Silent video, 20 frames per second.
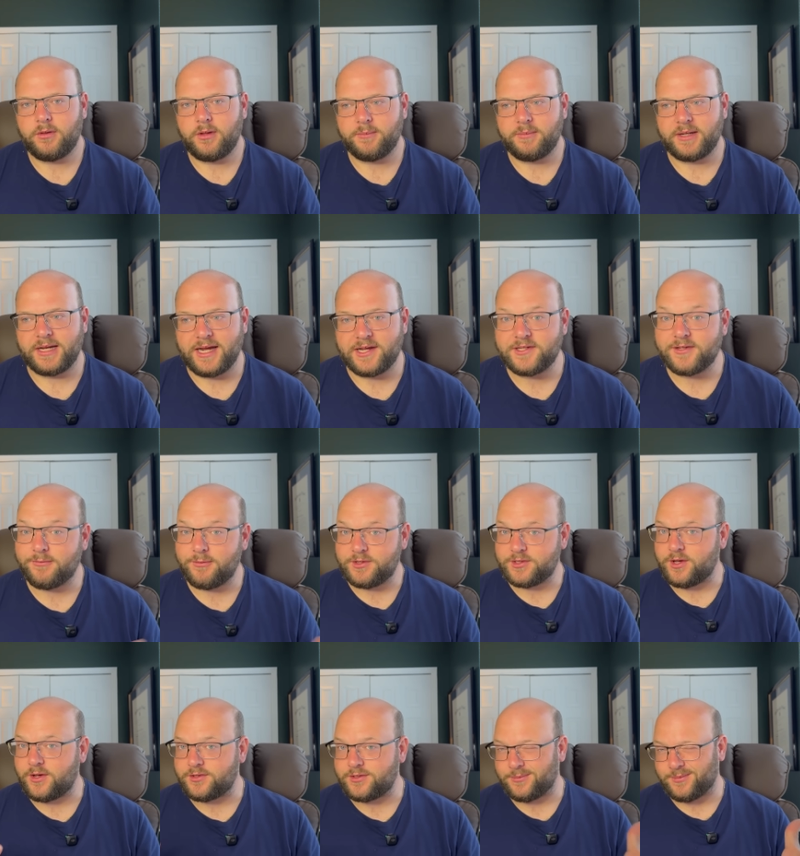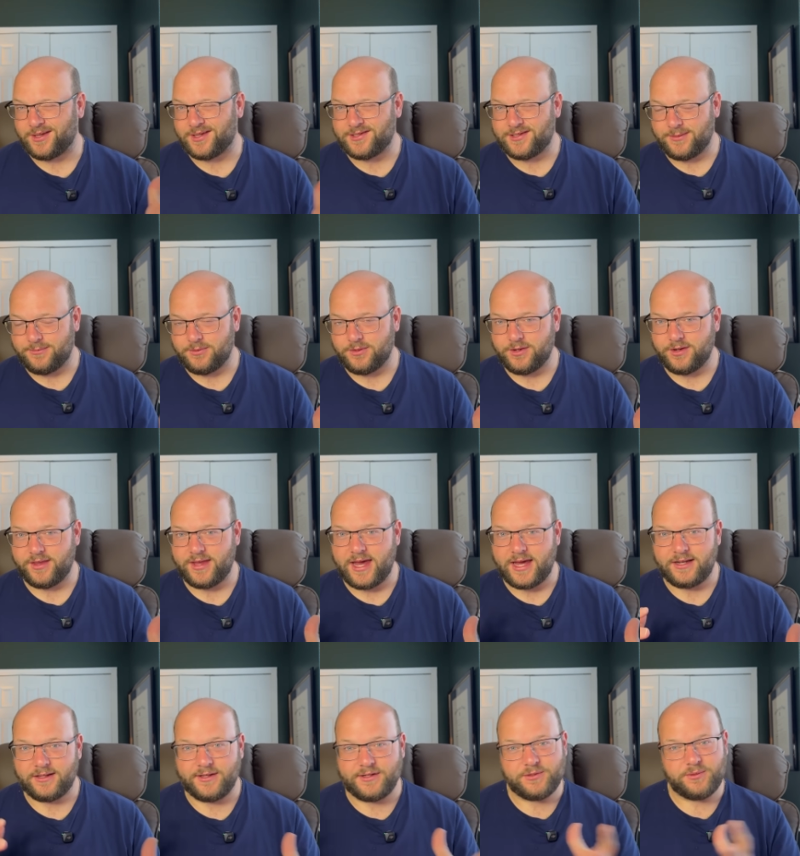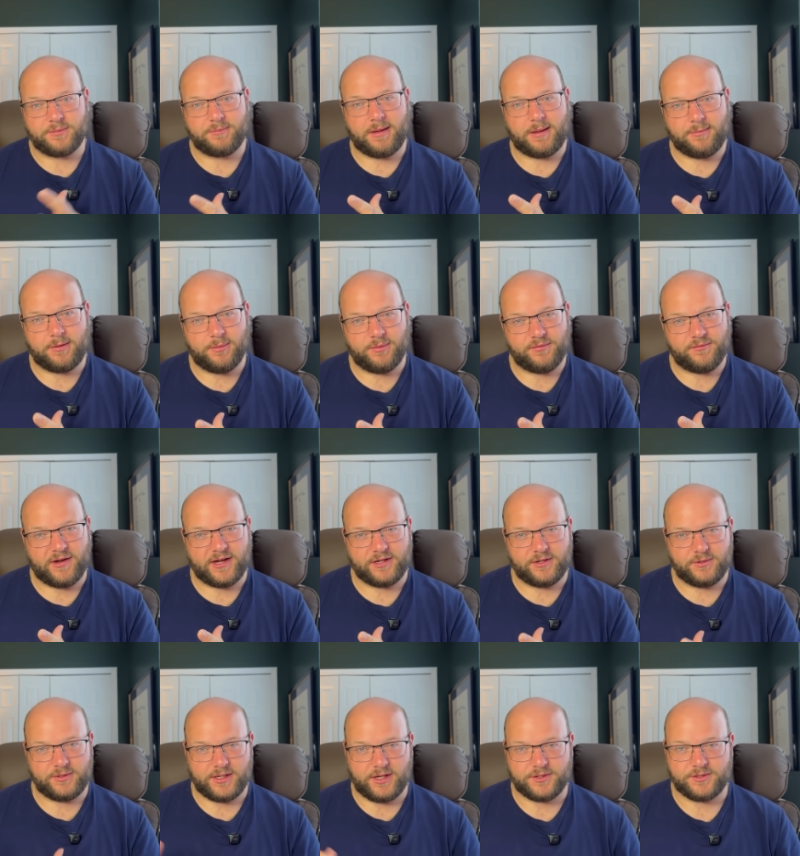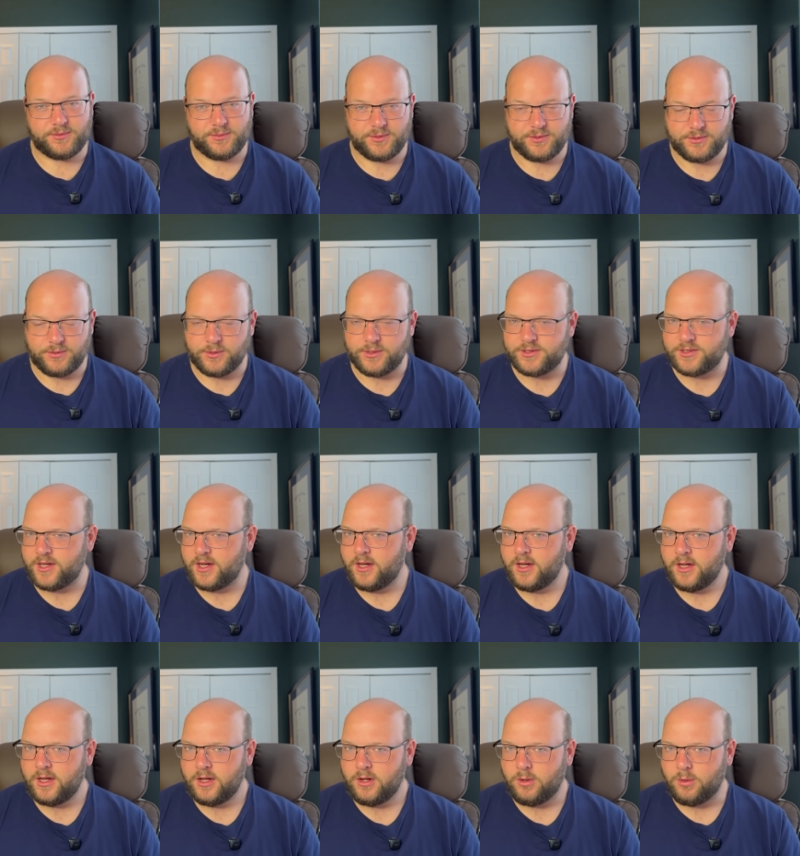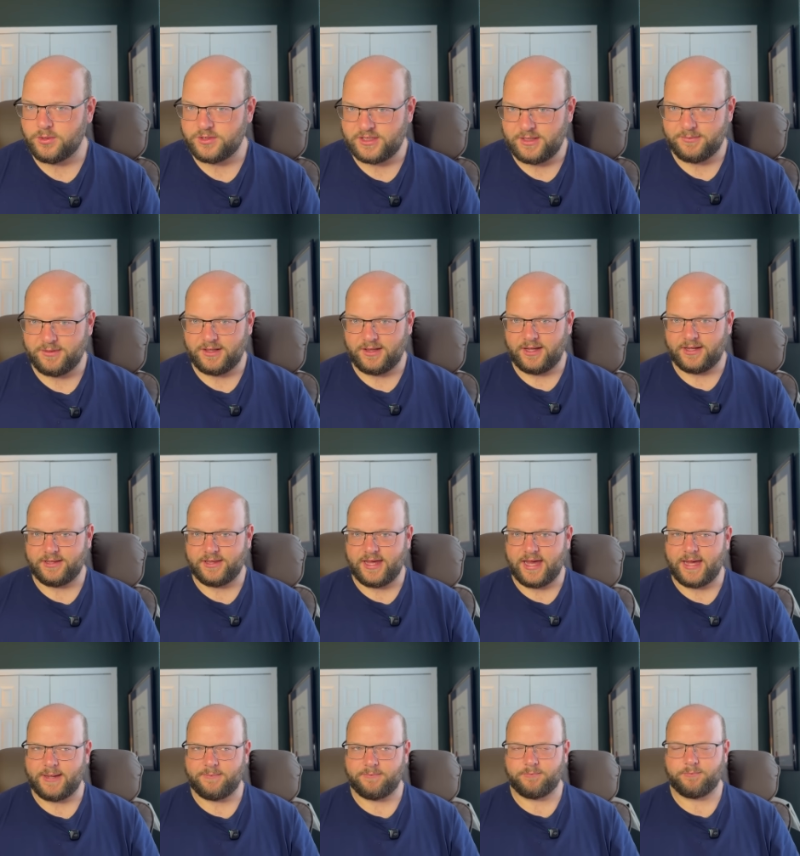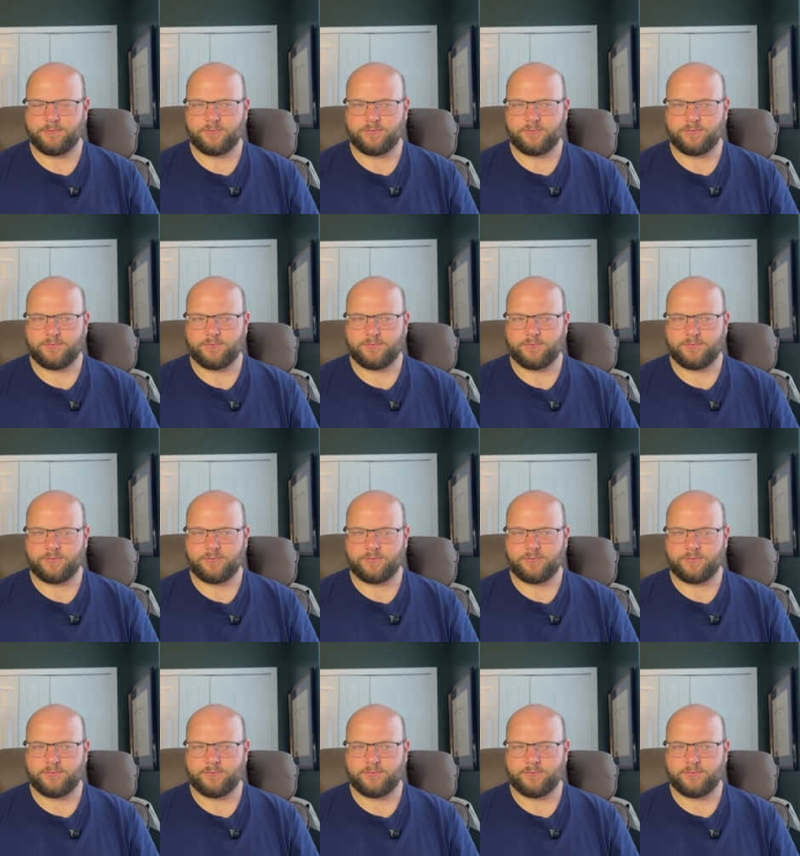It'd be nice if we saw something similar to that, at least with Fine Hotels and Resorts or something like that.